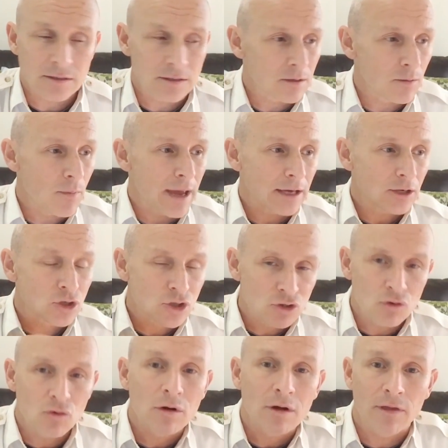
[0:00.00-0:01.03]
to make
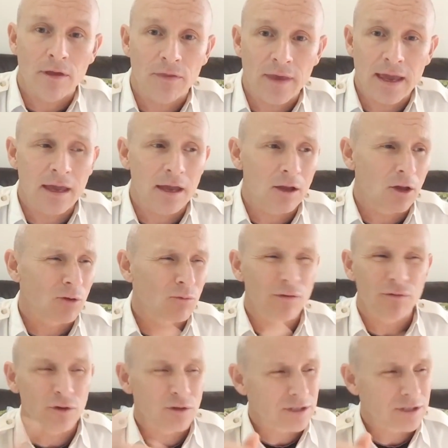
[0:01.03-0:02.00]
sure that they get good reviews?